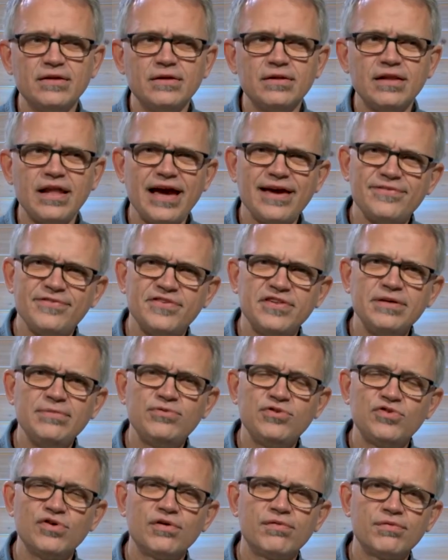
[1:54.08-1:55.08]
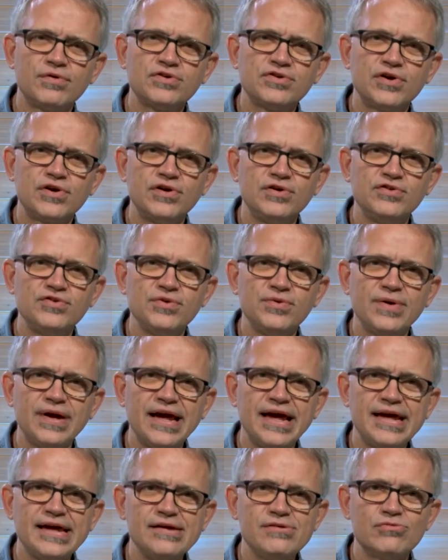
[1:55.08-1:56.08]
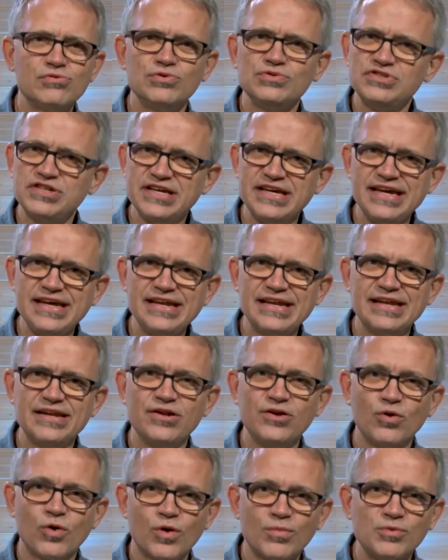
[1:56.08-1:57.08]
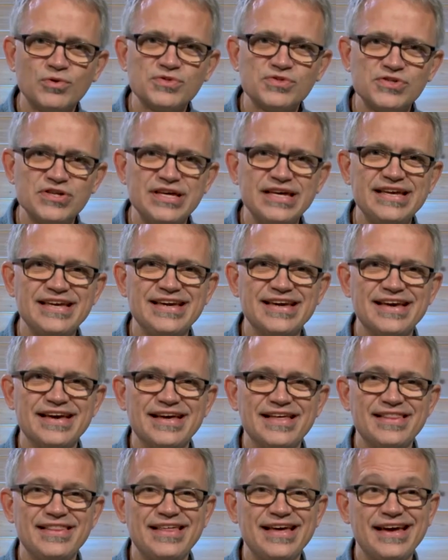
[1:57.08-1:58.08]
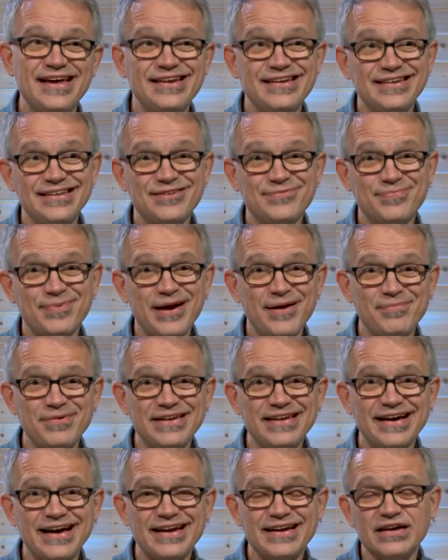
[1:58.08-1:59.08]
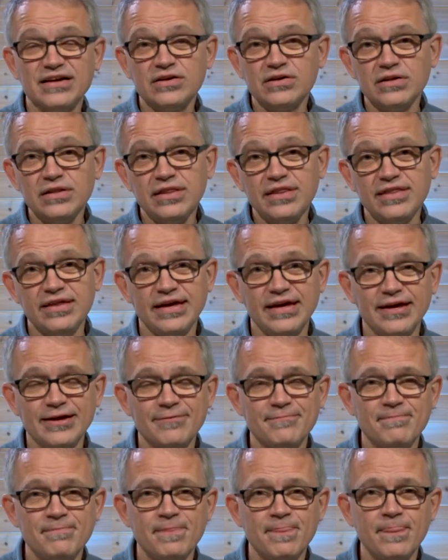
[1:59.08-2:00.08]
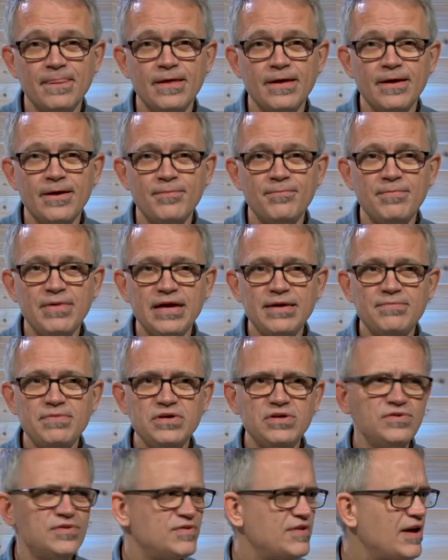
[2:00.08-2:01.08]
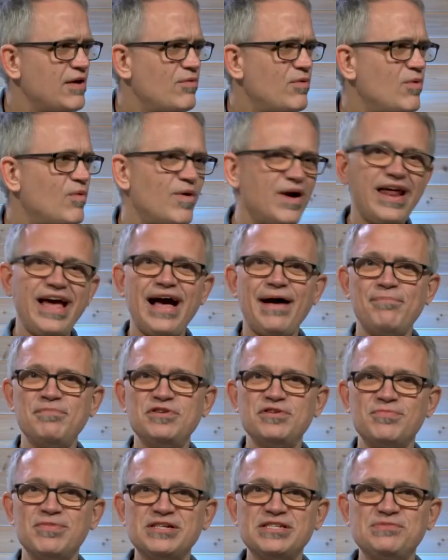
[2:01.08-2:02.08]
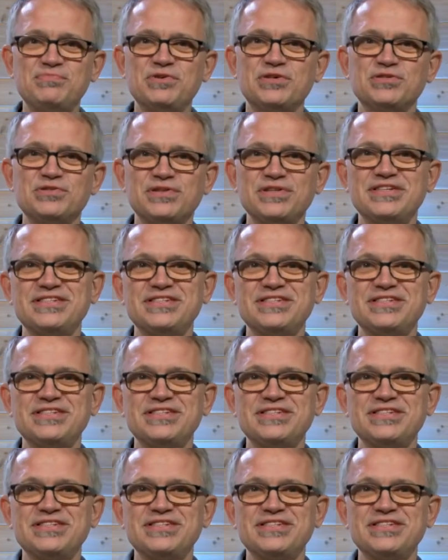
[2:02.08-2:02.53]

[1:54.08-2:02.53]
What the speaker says: life seems to have returned to a routine and a normalcy that is probably not a good thing. Maybe you say, well, what happened to my spiritual